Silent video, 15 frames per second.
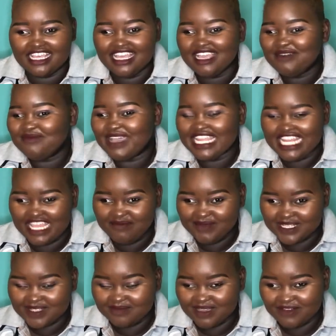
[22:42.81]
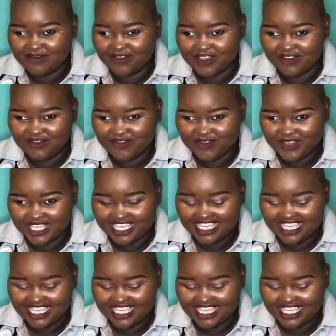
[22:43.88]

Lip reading: My name is Mavui,